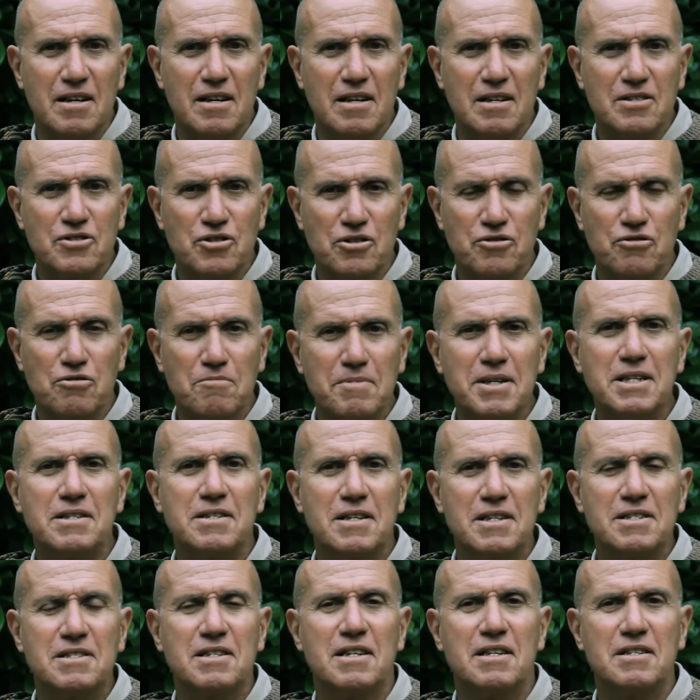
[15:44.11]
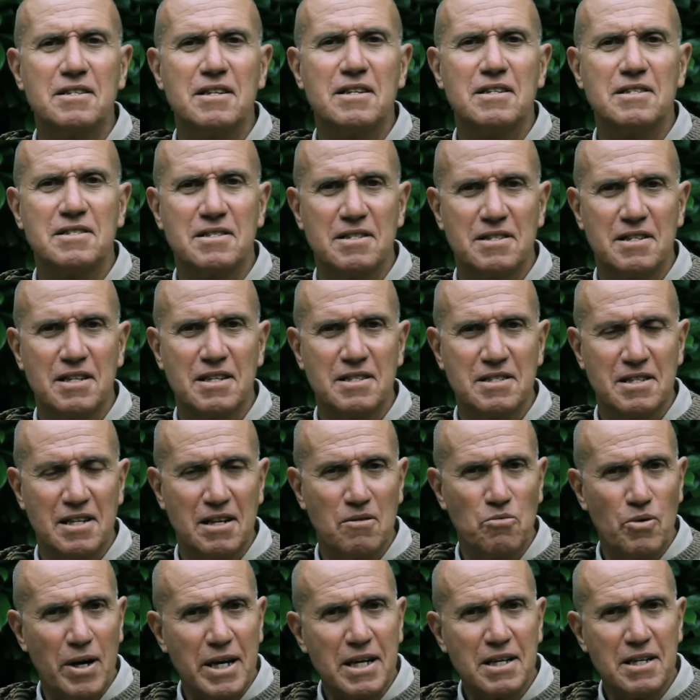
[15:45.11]
So to me, there is, a, there, is, there is an
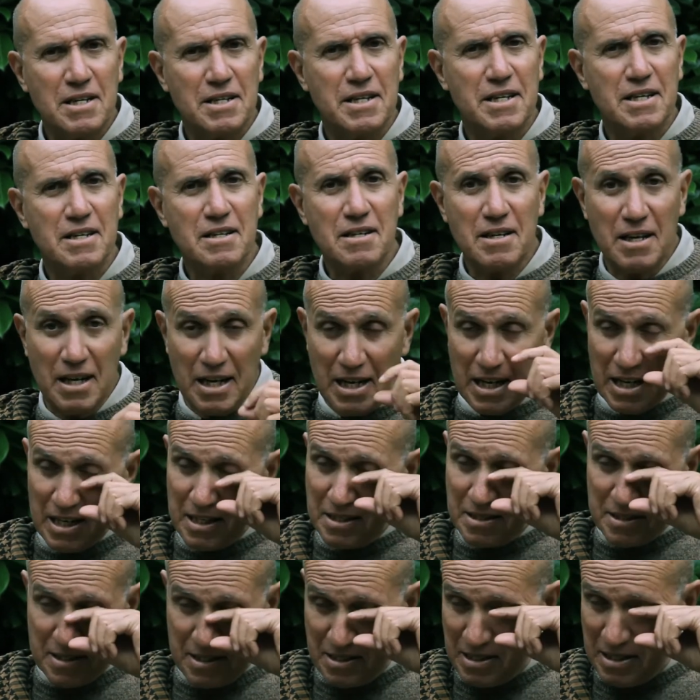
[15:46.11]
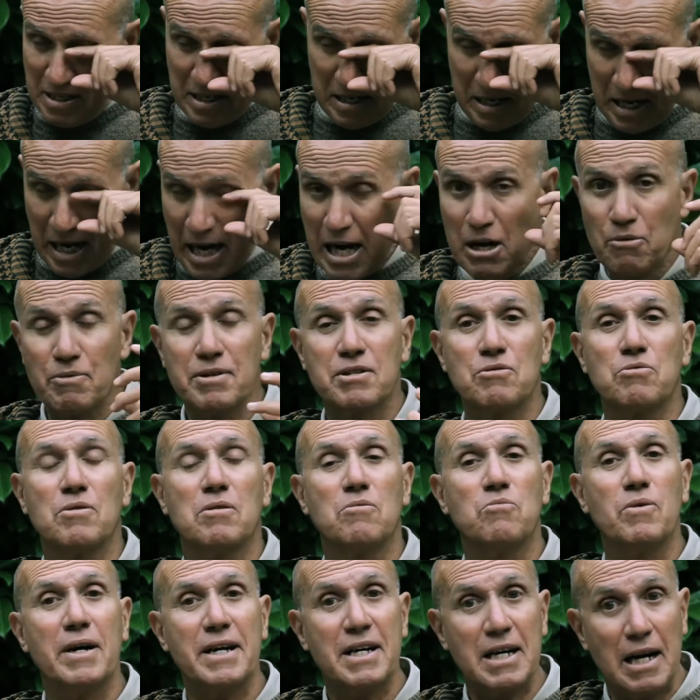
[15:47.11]
awakening, and how it will
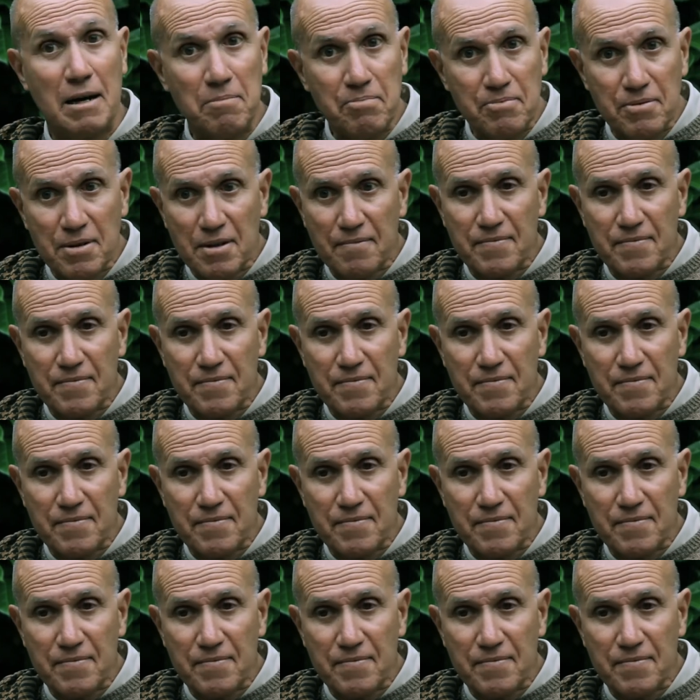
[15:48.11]
wake up,